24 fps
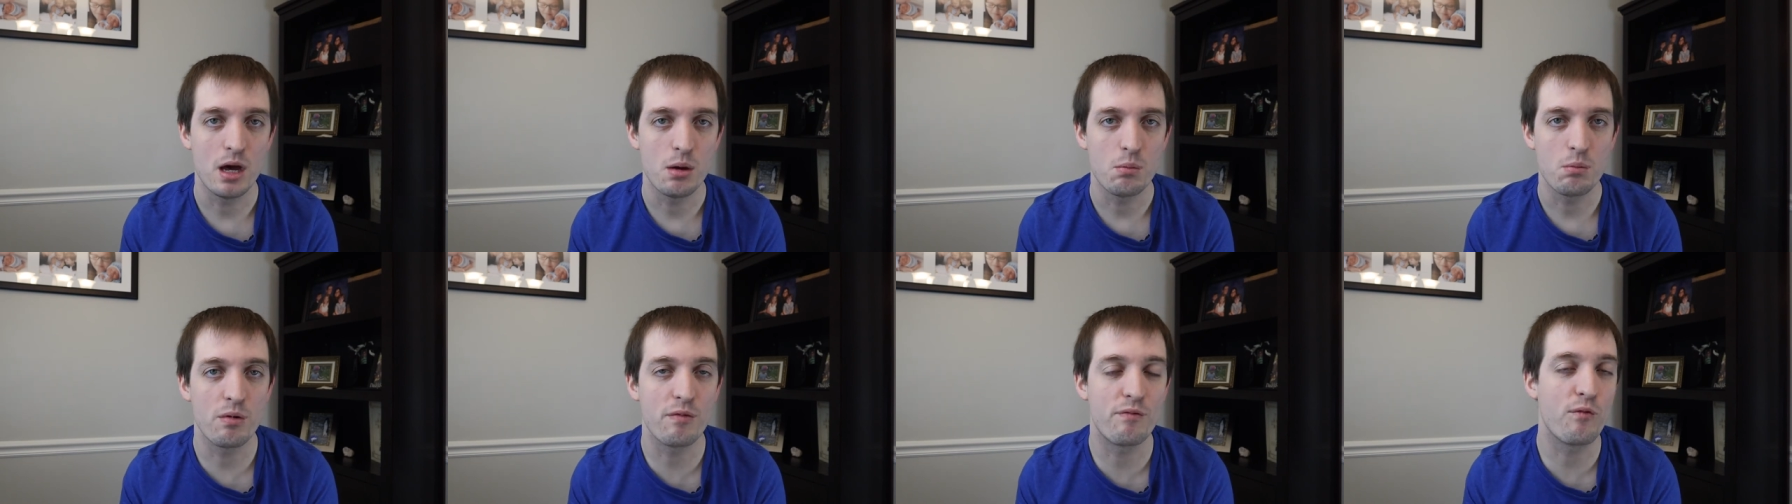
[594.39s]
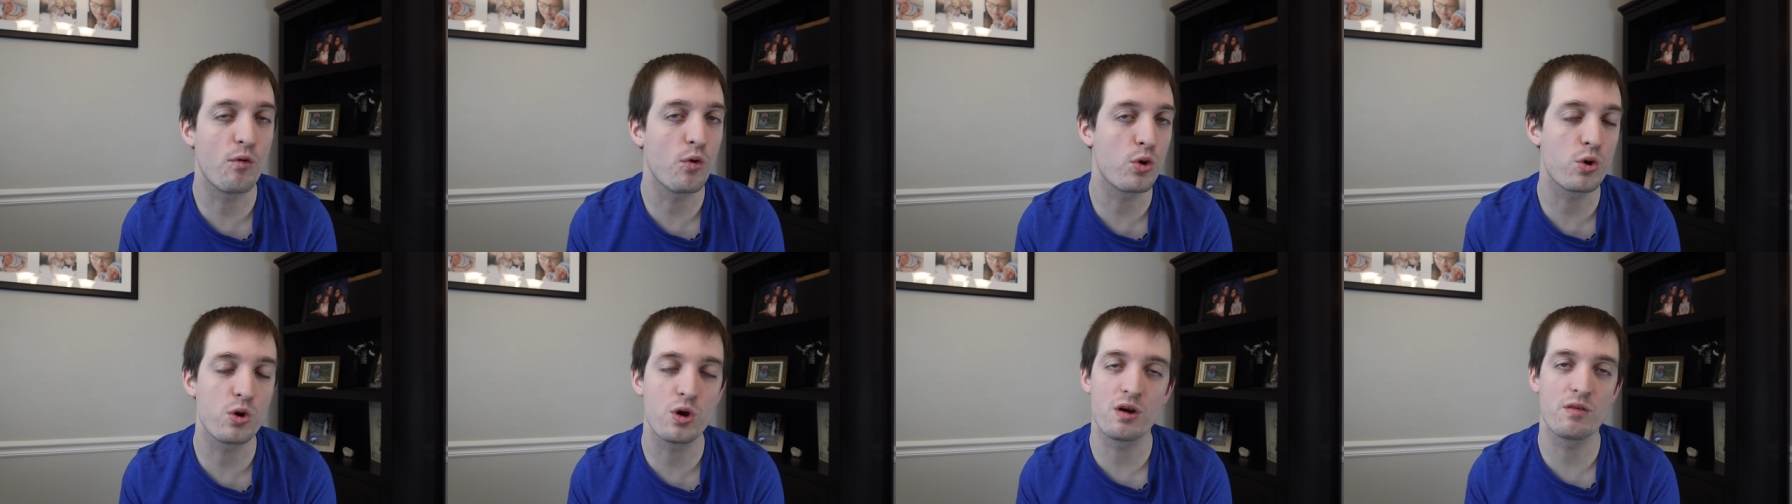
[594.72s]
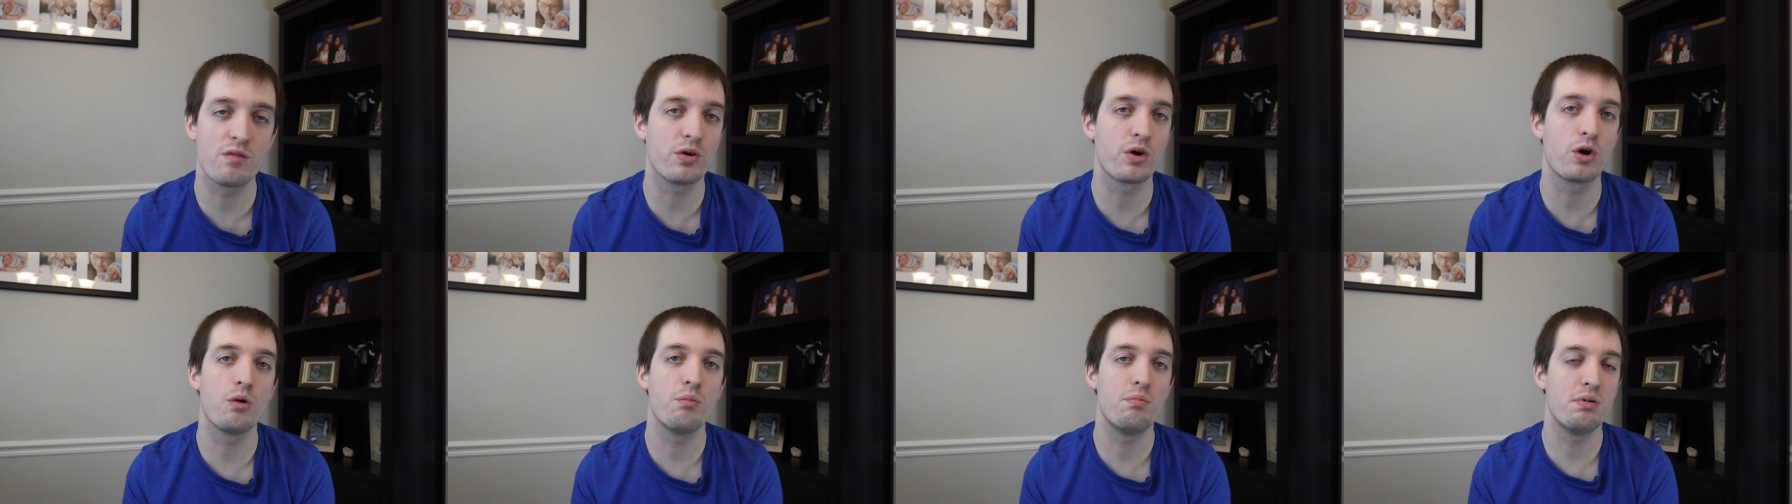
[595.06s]
before you
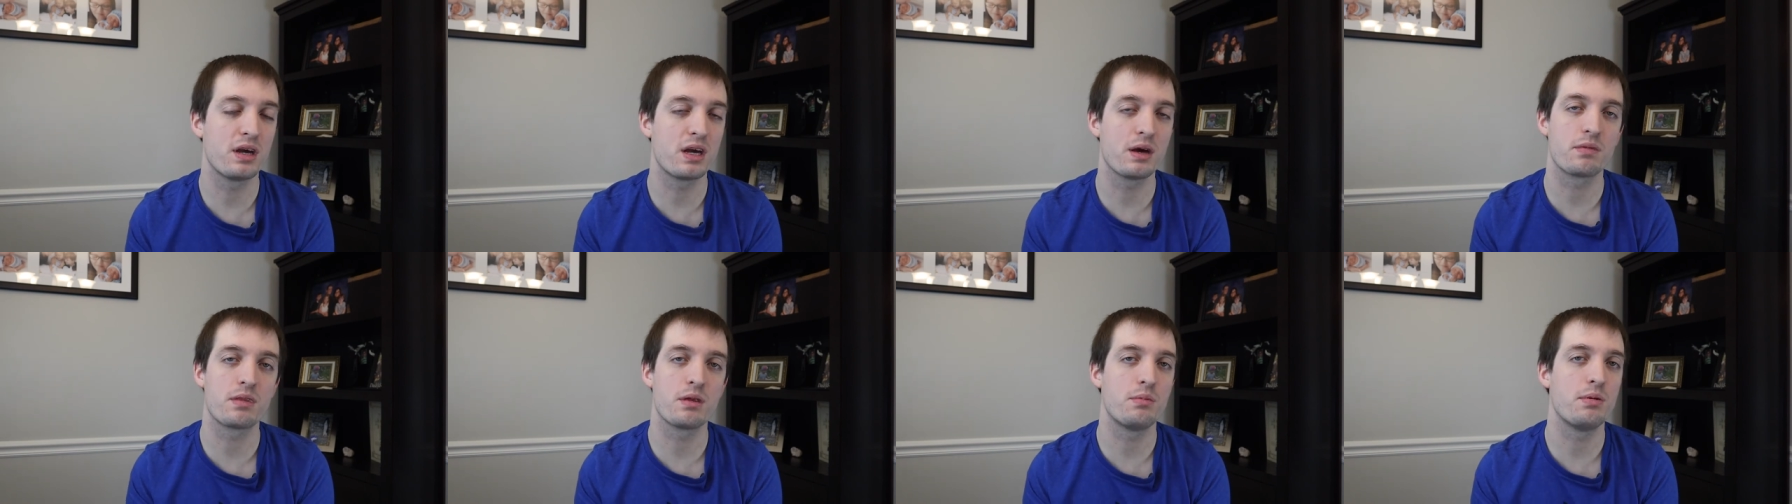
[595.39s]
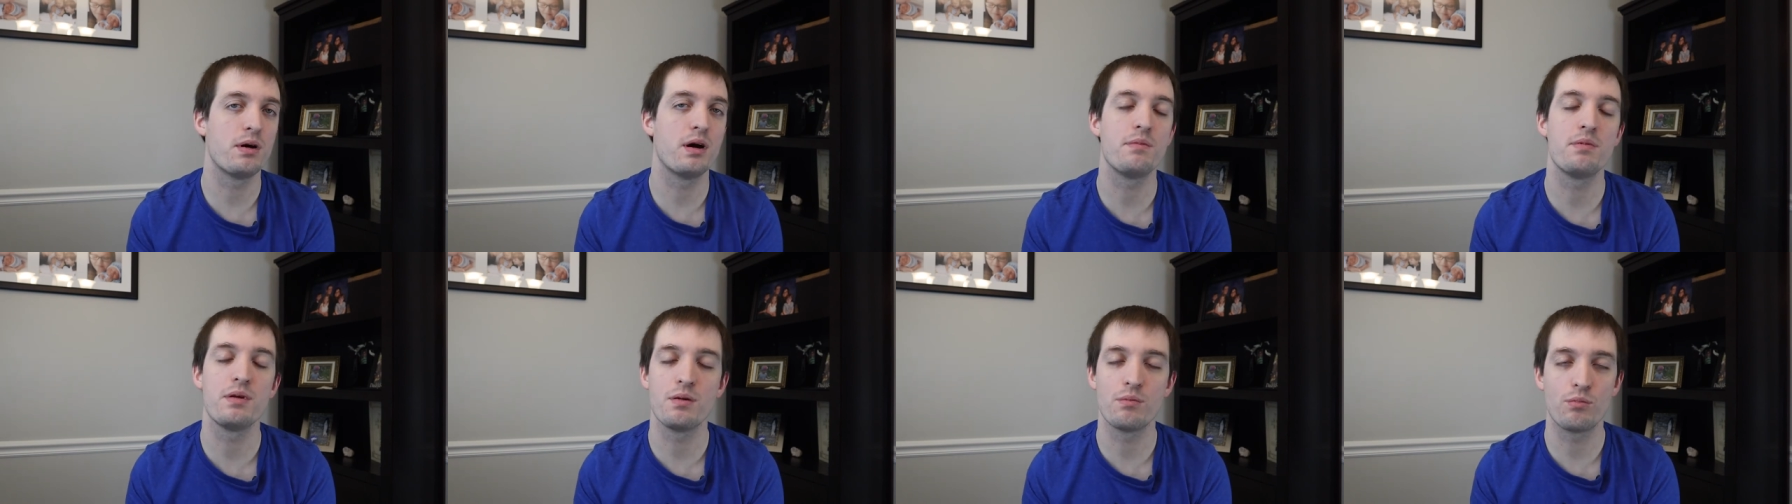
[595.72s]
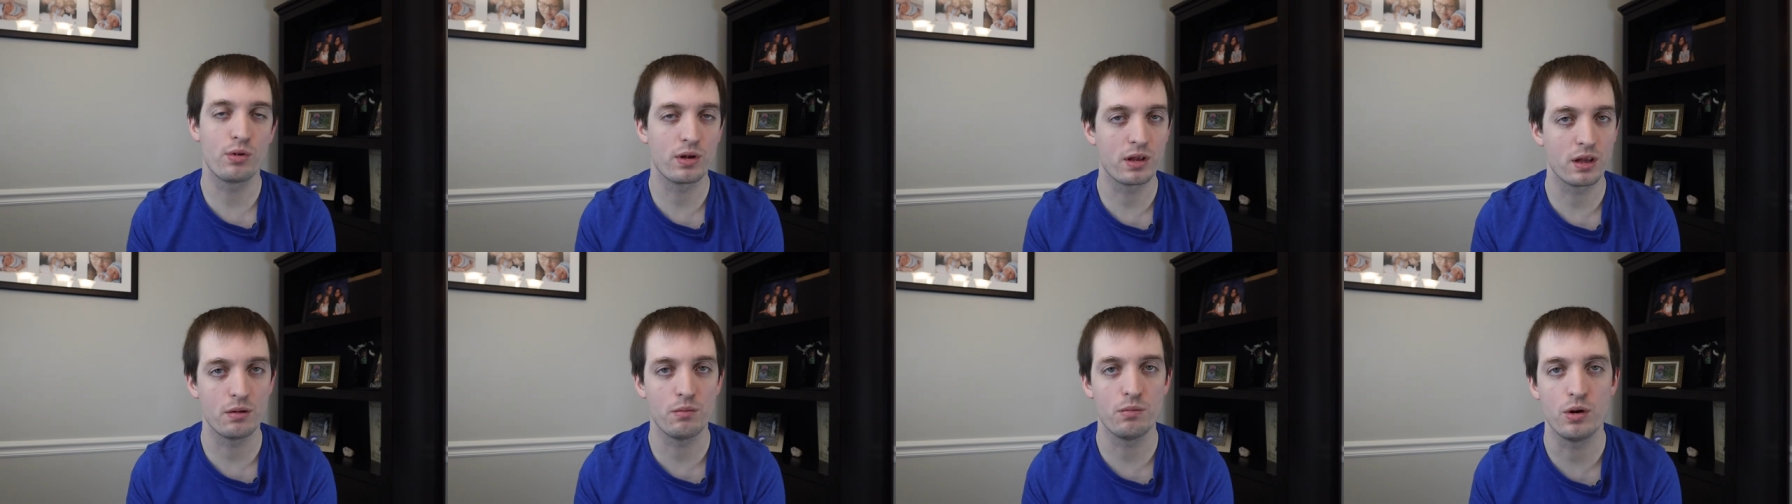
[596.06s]
ever go pick up a puppy and
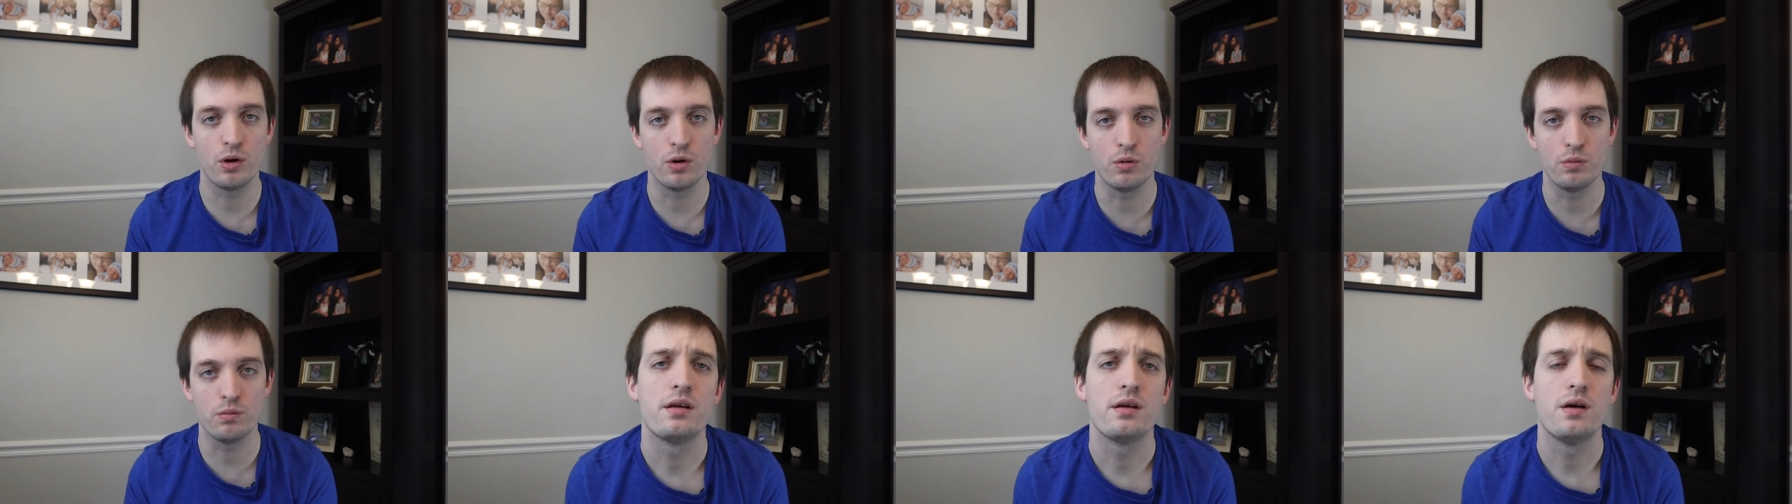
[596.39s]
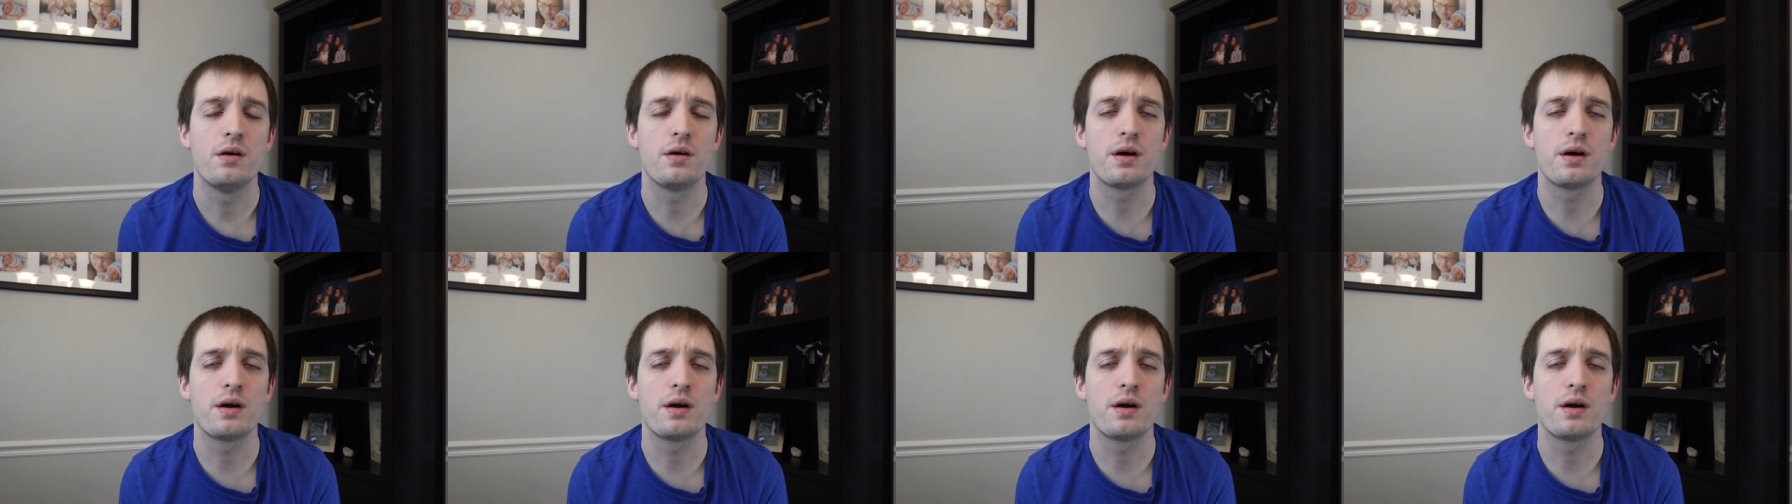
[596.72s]
bring them home.